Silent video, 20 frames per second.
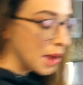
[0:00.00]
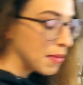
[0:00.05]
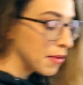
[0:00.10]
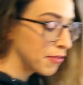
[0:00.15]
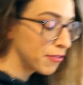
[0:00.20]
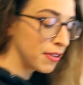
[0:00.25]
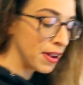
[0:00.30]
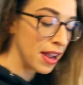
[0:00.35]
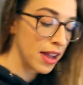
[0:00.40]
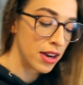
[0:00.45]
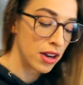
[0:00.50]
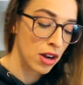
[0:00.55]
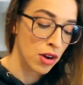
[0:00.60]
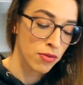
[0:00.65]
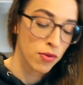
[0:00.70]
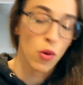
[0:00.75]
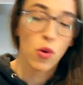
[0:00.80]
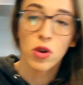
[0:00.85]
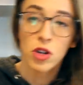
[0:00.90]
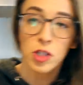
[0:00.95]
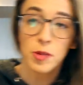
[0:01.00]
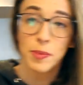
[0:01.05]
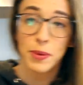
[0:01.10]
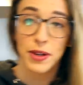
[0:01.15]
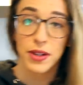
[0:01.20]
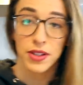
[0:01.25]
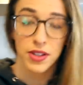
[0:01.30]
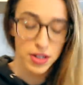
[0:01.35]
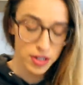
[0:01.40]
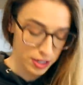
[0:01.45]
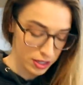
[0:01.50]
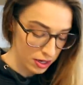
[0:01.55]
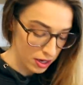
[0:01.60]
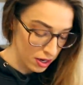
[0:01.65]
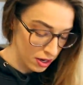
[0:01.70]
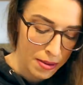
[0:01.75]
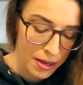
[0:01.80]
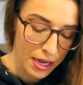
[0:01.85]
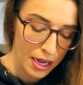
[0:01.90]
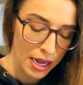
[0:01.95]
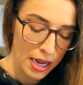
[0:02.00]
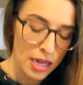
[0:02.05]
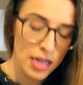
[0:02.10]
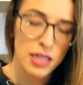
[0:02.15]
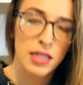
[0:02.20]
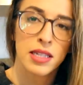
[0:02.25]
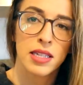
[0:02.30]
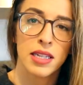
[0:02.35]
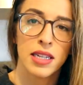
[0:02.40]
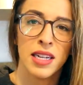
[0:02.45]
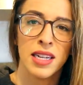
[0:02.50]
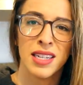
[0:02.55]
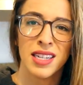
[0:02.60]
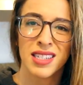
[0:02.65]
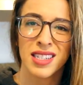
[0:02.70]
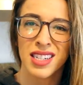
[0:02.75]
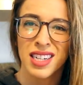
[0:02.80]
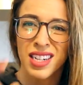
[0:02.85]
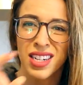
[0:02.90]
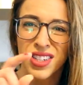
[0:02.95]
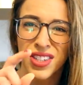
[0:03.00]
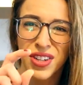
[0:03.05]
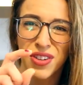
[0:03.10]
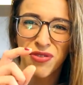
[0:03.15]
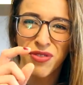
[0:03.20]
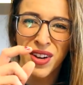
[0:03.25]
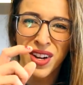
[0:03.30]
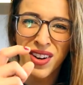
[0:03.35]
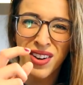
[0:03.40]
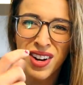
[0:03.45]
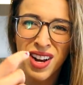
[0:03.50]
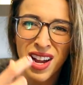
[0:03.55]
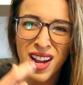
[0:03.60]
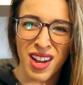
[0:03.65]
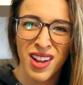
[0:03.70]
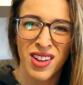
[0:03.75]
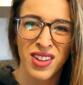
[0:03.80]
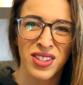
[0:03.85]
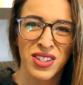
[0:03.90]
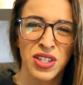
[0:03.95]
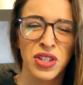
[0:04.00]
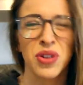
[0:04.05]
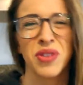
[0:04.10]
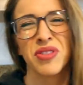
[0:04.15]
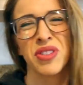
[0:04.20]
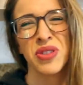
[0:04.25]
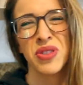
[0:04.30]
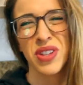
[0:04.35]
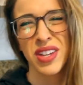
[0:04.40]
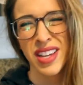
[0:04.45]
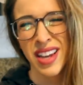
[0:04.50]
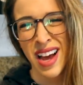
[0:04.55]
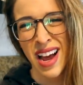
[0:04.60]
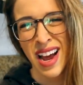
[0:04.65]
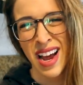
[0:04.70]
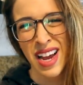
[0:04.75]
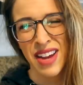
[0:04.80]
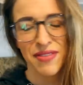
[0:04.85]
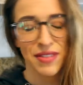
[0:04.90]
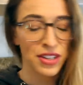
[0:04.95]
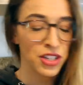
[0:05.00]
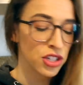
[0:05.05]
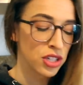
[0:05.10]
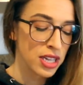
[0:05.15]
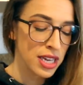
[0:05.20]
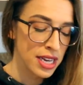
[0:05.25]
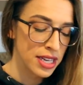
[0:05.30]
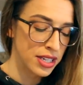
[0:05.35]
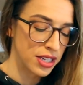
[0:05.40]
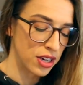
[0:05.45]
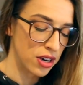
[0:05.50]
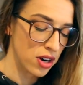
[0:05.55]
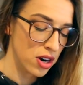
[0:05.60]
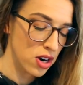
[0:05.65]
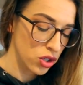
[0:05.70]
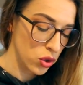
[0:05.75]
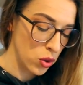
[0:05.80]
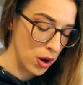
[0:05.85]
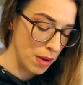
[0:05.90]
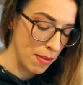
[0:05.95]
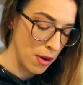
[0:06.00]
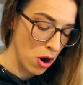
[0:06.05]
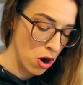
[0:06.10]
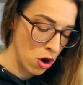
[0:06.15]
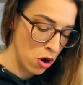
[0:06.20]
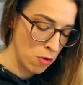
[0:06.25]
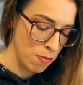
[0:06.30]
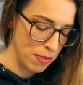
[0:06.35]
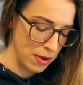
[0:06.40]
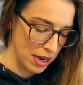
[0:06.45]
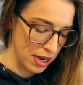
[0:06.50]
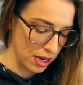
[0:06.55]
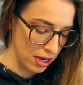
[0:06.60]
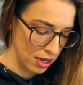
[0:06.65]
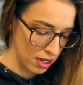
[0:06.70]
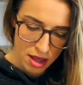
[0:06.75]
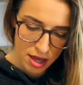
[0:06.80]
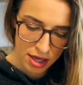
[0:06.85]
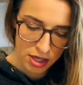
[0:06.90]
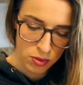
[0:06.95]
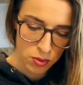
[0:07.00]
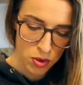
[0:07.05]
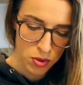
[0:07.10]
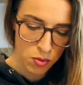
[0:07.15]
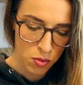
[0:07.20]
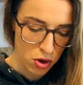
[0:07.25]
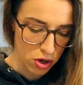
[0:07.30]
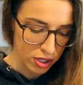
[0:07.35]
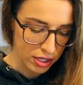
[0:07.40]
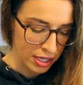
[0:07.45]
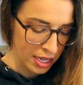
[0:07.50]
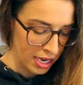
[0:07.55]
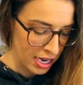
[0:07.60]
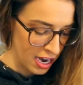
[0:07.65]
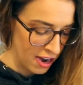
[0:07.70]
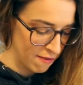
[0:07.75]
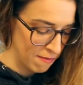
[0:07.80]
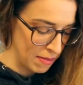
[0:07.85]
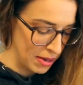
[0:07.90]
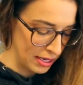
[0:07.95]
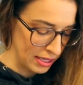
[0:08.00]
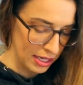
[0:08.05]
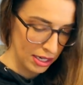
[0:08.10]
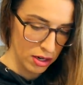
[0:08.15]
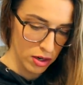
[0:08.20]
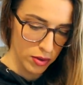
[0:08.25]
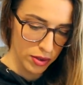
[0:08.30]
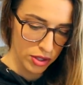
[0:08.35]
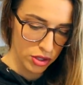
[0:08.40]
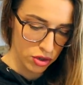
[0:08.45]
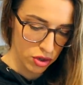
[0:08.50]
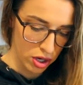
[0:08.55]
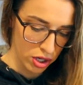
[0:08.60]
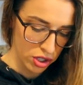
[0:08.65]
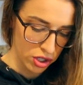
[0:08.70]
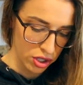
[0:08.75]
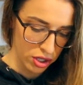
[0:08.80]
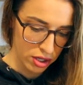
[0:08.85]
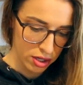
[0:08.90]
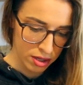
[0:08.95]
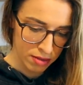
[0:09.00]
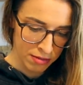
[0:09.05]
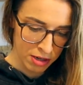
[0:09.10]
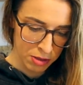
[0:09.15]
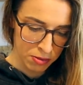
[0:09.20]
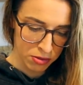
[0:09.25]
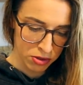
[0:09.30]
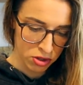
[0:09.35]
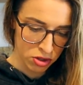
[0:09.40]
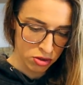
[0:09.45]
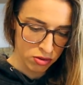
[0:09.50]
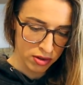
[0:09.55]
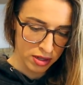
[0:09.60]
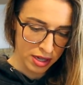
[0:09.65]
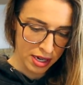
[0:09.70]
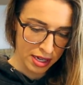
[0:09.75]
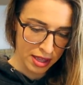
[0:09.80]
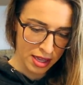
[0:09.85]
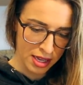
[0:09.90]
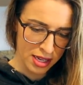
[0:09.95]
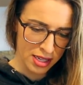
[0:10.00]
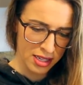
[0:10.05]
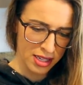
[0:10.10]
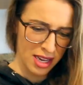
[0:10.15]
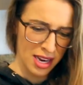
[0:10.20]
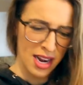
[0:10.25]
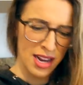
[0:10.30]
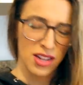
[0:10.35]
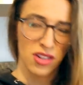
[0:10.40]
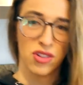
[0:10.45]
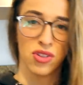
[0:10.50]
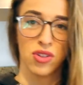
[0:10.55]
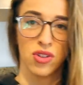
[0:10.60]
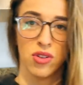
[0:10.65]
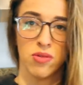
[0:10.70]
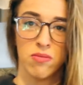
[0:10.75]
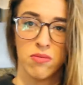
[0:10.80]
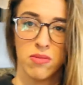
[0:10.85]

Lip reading: am a fan of orange peelers because it doesn't get under your fingernails, you don't have to use a knife, it's just easier. So I'm hoping this one works. They gave me zero instruction. Am I supposed to do it like this? I'd assume.